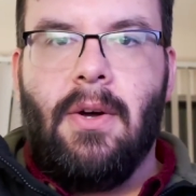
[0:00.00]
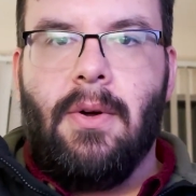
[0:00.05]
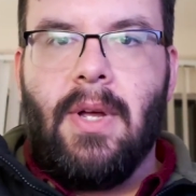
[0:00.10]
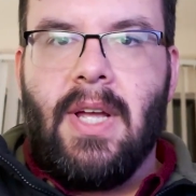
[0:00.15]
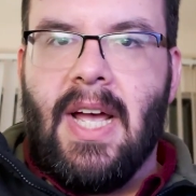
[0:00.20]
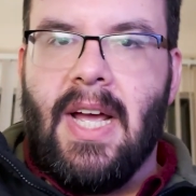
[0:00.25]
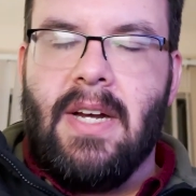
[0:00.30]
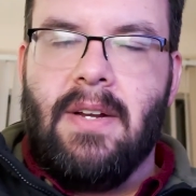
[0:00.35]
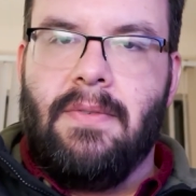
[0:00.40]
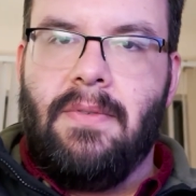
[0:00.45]

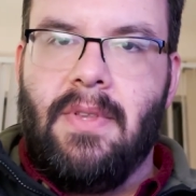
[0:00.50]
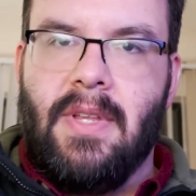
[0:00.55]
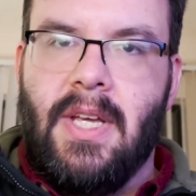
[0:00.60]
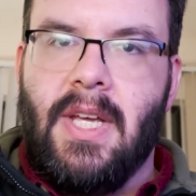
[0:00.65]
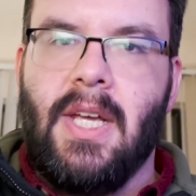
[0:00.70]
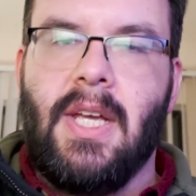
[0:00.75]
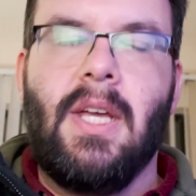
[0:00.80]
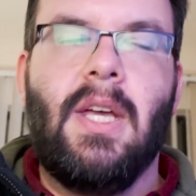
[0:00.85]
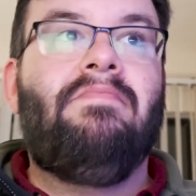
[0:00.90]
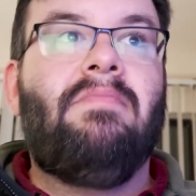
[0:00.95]
kind of
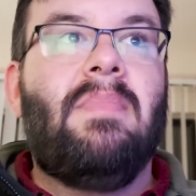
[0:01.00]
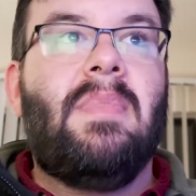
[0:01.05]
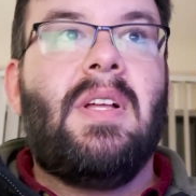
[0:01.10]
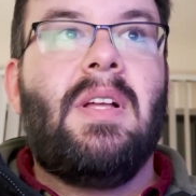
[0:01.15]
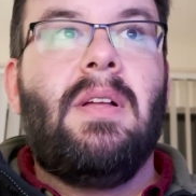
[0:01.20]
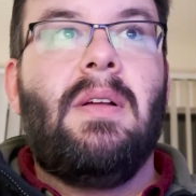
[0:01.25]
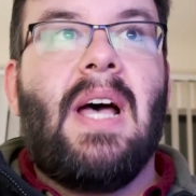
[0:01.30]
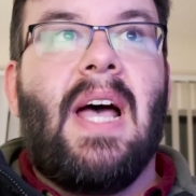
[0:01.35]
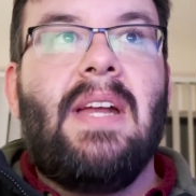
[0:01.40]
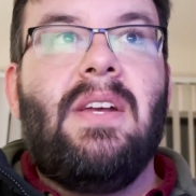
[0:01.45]
thing.
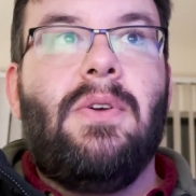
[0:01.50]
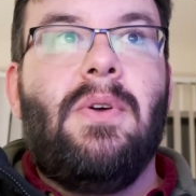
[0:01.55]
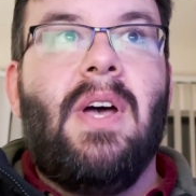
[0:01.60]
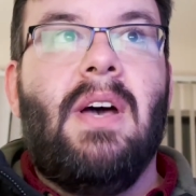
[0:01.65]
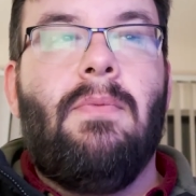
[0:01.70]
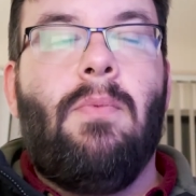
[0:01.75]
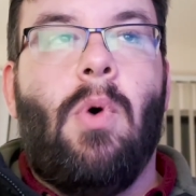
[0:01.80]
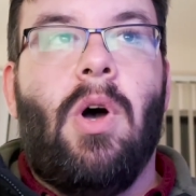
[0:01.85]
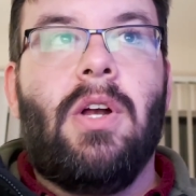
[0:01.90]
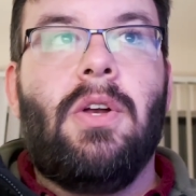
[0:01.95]
I do
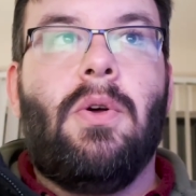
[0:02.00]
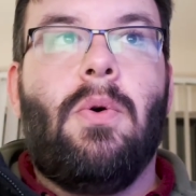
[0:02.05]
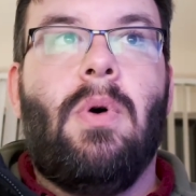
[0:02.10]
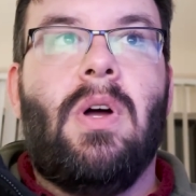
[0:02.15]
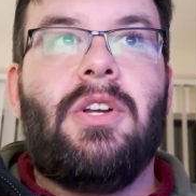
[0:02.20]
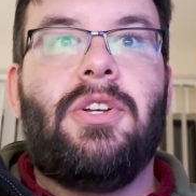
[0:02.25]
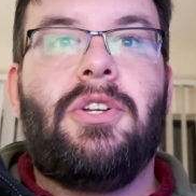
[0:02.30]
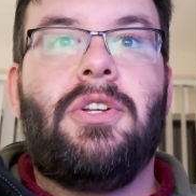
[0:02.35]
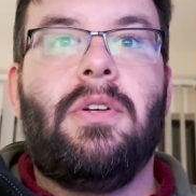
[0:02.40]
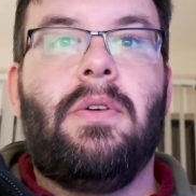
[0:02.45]
have one
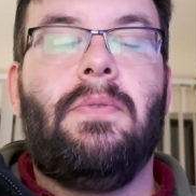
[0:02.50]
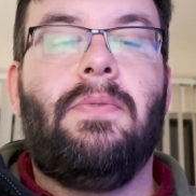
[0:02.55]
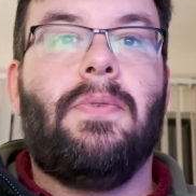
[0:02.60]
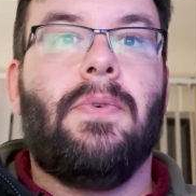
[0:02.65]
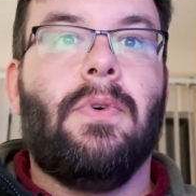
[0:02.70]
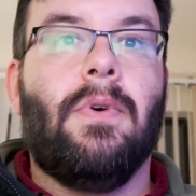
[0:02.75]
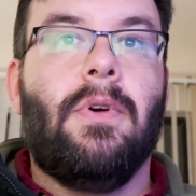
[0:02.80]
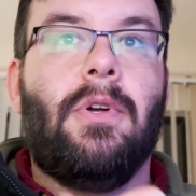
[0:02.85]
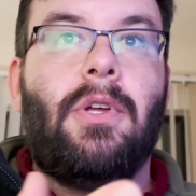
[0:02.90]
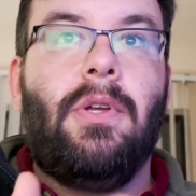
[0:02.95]
question
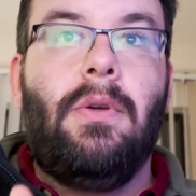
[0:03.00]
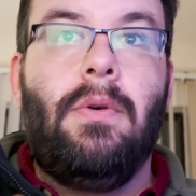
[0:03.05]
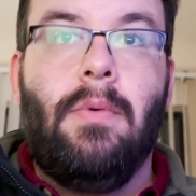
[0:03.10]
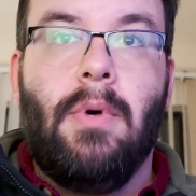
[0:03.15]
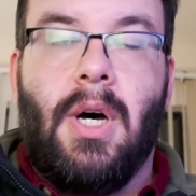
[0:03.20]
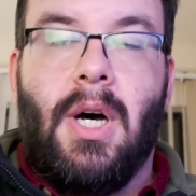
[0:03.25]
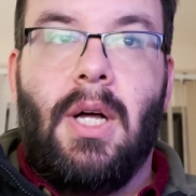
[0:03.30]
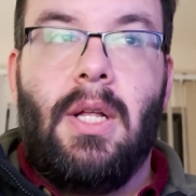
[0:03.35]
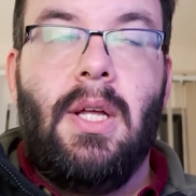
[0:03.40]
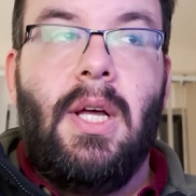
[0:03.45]
for you
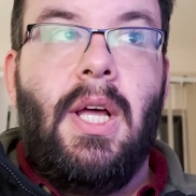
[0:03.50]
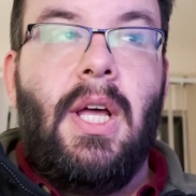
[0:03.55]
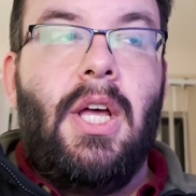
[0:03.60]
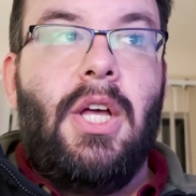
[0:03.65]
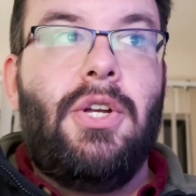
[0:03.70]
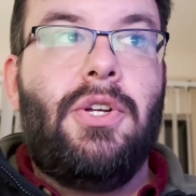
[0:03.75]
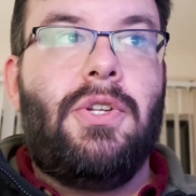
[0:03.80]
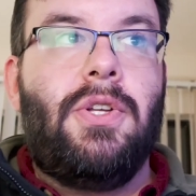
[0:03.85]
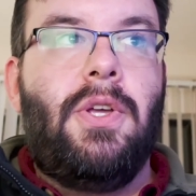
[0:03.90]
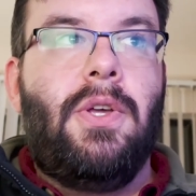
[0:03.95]
all.
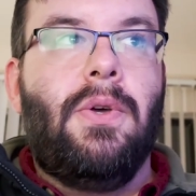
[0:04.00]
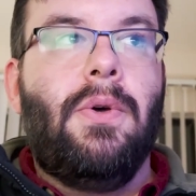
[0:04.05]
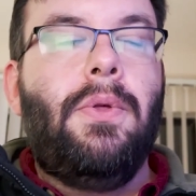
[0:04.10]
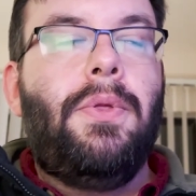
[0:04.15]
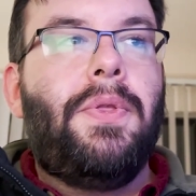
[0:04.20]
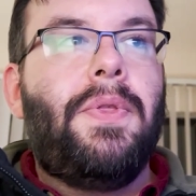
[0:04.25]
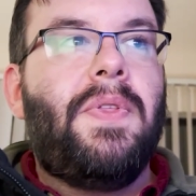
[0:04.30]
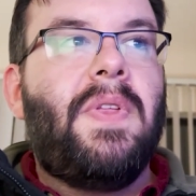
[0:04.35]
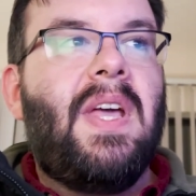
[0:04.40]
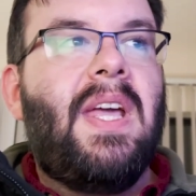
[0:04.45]
Do you
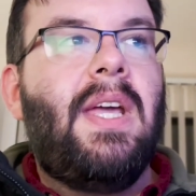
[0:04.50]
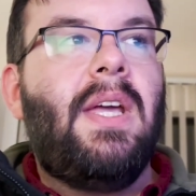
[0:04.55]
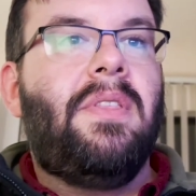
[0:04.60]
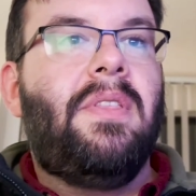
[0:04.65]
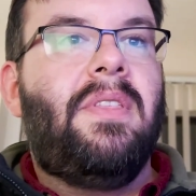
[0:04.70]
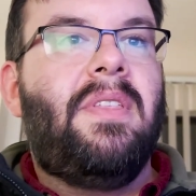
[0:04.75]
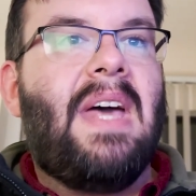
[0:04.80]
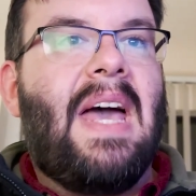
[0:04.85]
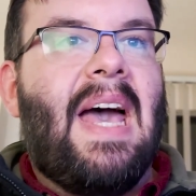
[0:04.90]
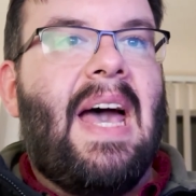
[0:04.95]

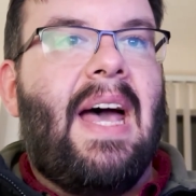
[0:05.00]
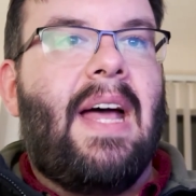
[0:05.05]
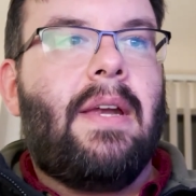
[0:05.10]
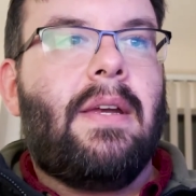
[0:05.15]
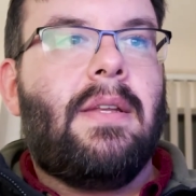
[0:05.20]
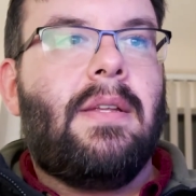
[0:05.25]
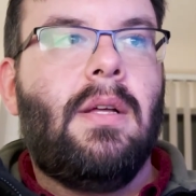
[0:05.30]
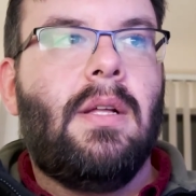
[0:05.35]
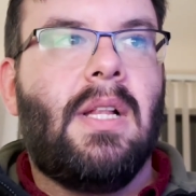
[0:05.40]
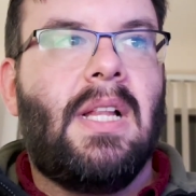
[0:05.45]
think
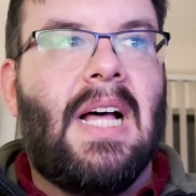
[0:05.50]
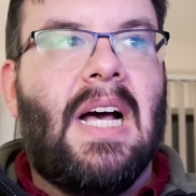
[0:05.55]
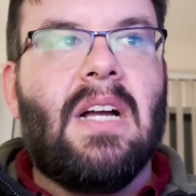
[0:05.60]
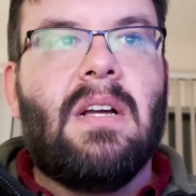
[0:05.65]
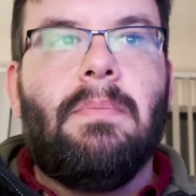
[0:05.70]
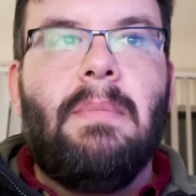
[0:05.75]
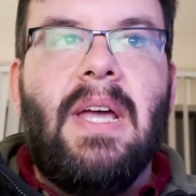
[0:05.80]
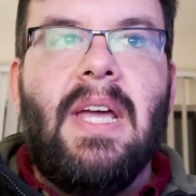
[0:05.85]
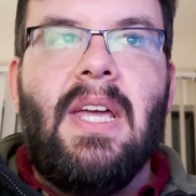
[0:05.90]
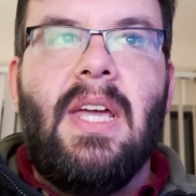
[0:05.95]
that
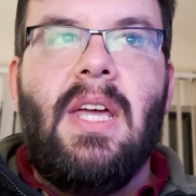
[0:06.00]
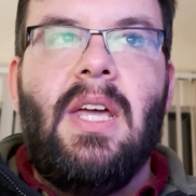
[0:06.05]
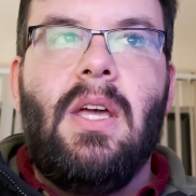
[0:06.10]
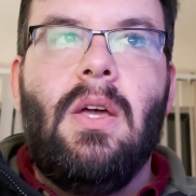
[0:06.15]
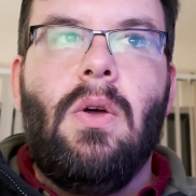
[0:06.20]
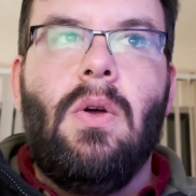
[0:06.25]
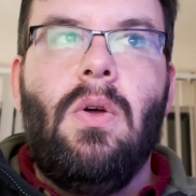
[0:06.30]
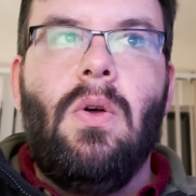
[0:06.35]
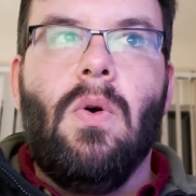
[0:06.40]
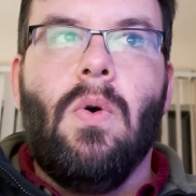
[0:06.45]

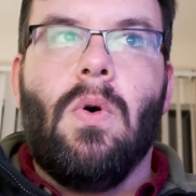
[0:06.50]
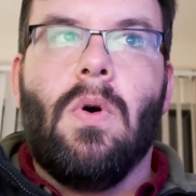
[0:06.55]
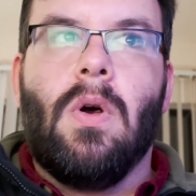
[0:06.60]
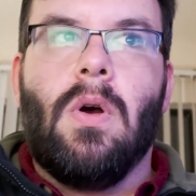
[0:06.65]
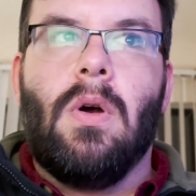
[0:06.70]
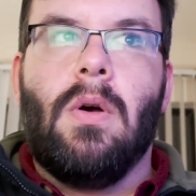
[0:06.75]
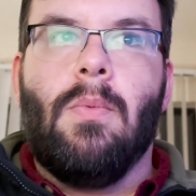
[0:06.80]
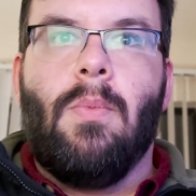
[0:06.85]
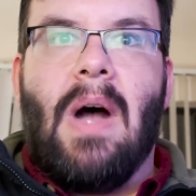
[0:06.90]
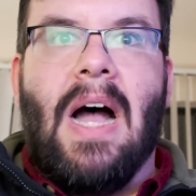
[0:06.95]
clockmaking
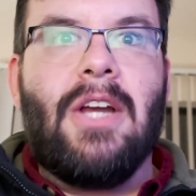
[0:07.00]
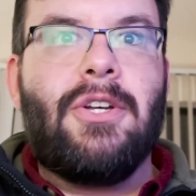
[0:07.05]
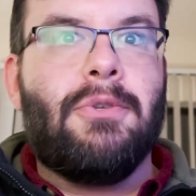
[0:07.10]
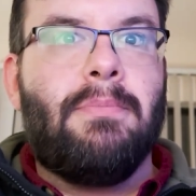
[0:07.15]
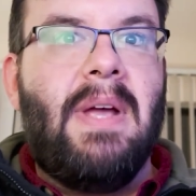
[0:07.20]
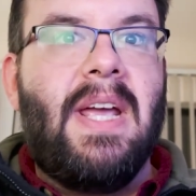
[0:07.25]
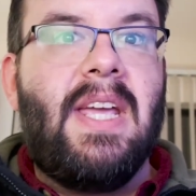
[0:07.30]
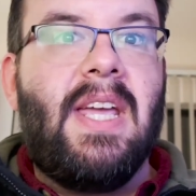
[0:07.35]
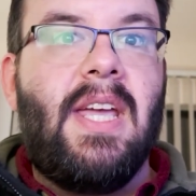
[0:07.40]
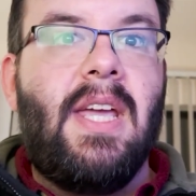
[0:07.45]
or
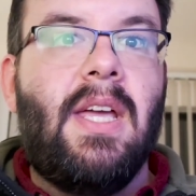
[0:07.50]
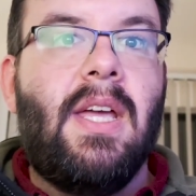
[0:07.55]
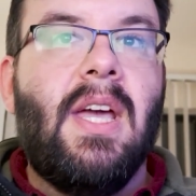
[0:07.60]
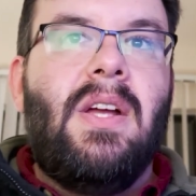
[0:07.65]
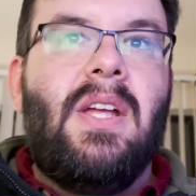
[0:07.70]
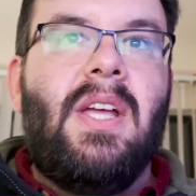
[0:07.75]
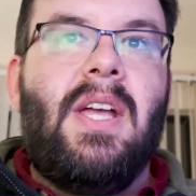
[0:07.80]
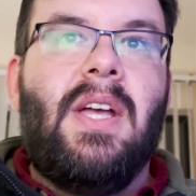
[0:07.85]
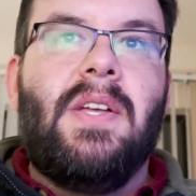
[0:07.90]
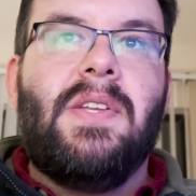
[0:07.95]

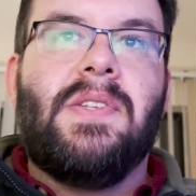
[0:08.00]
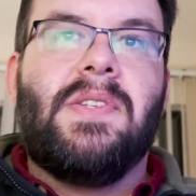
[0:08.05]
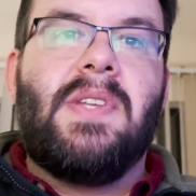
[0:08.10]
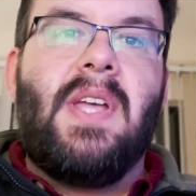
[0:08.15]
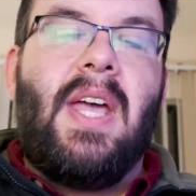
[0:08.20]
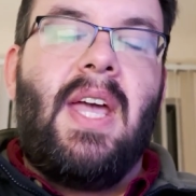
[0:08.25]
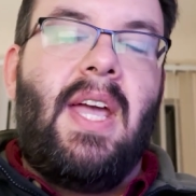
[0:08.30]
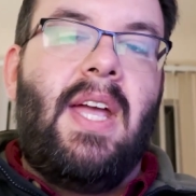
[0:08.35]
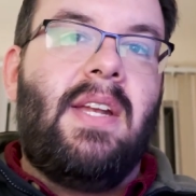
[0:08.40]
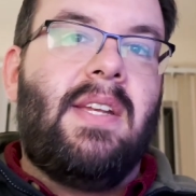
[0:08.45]
watchmaking is
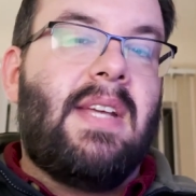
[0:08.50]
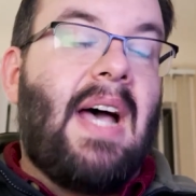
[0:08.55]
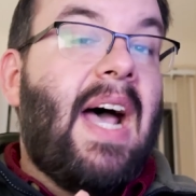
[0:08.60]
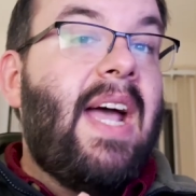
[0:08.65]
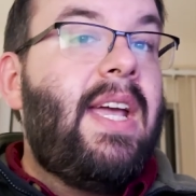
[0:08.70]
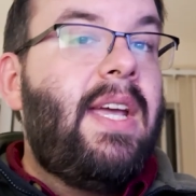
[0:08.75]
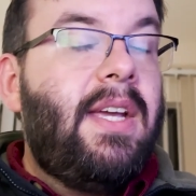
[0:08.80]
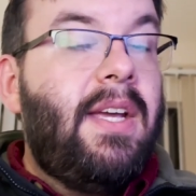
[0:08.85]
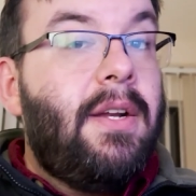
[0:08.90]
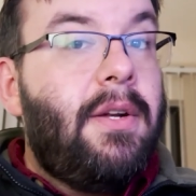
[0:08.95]
a
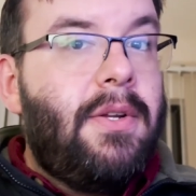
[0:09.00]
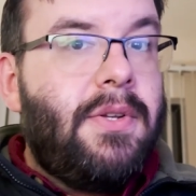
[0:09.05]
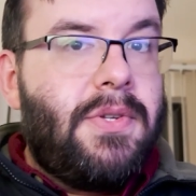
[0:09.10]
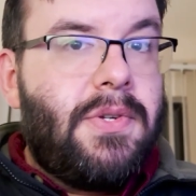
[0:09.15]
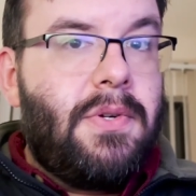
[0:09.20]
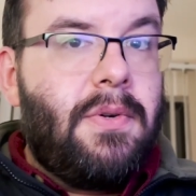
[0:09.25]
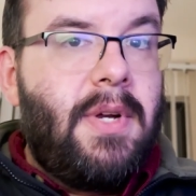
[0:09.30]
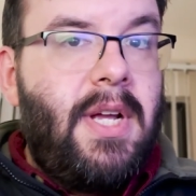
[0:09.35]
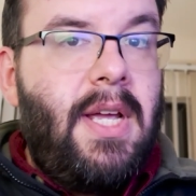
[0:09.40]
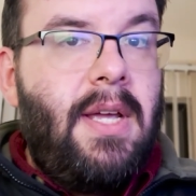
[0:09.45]
dying
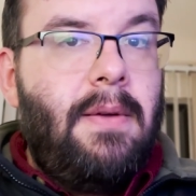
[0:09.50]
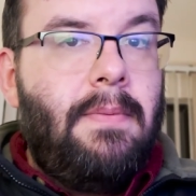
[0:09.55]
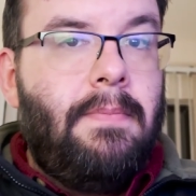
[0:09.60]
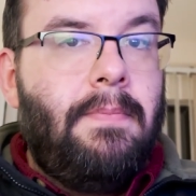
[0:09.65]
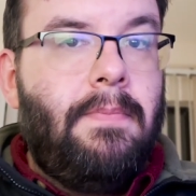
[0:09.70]
industry,